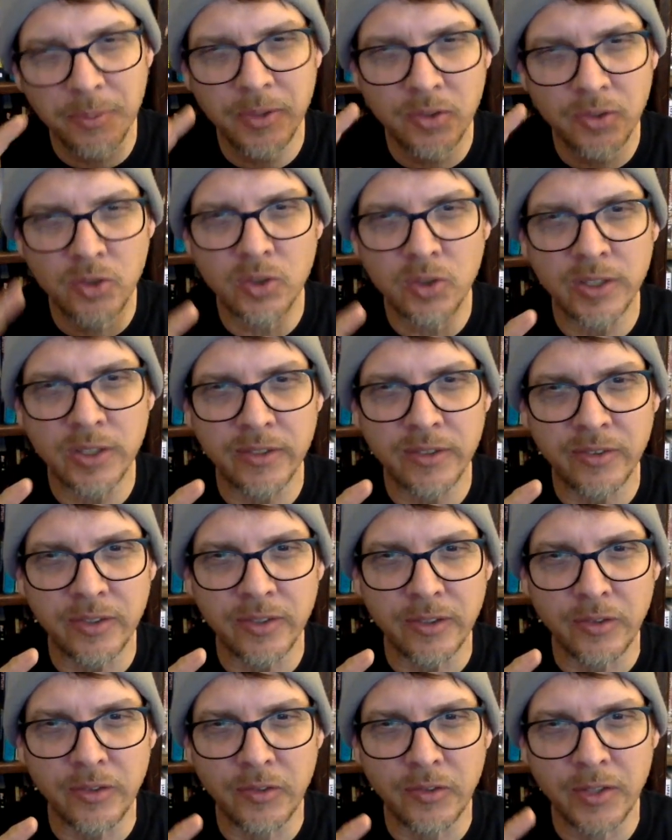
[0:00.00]
usually
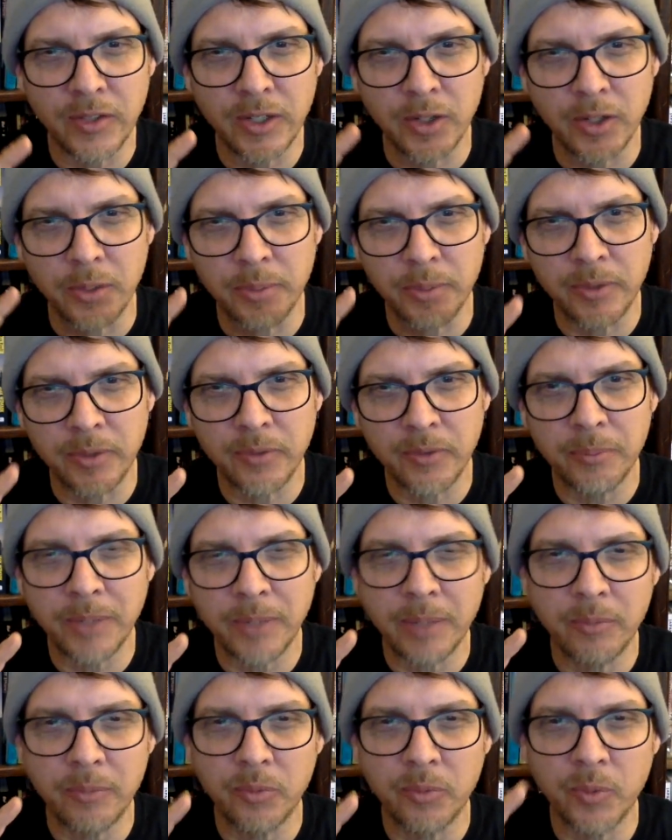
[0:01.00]
sincere, but
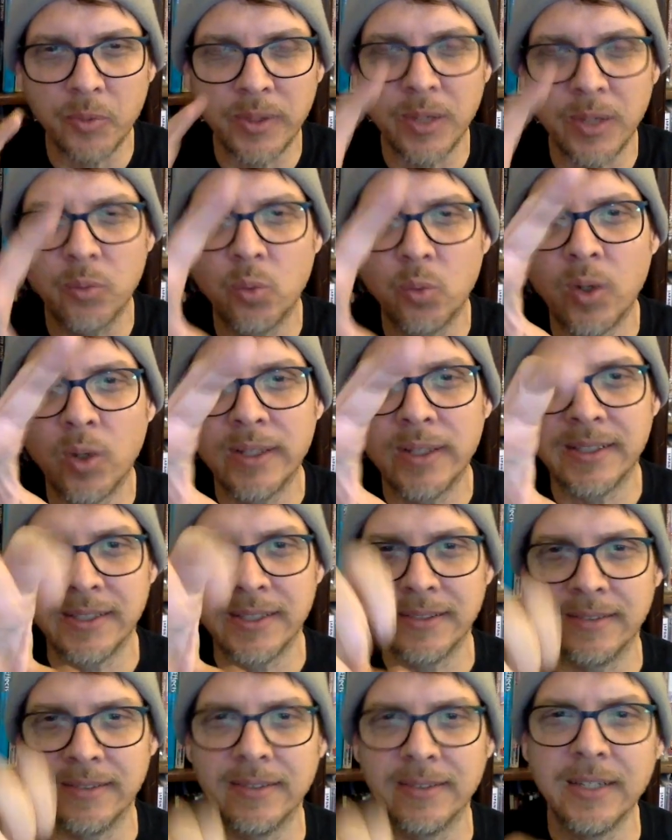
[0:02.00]
sometimes what they want
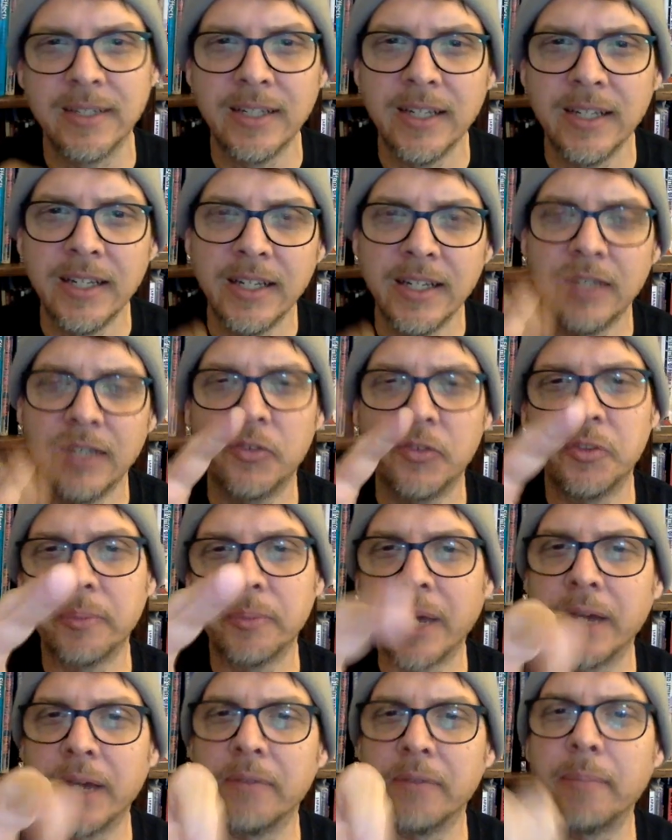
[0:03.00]
is some
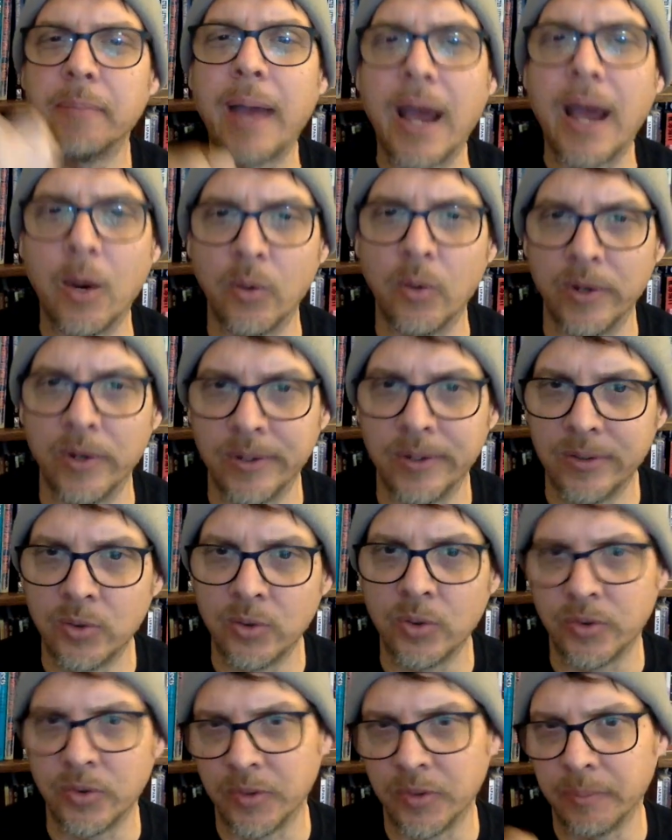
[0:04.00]
kind of power
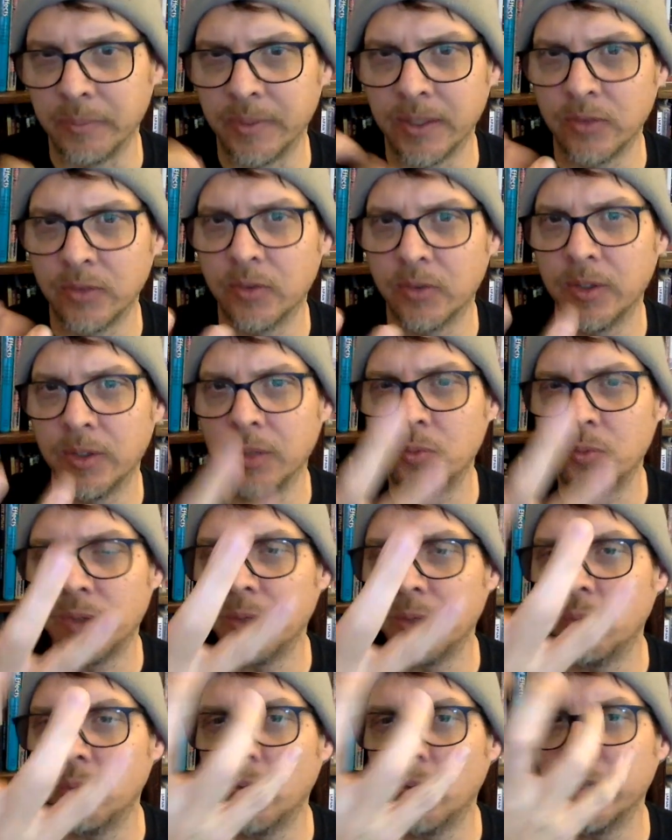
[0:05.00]
or something. So
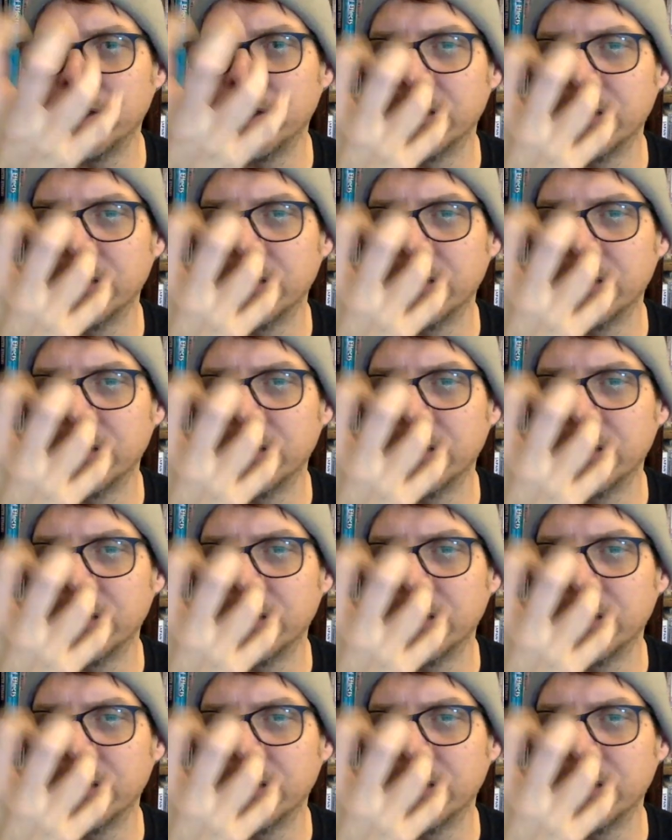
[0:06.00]
they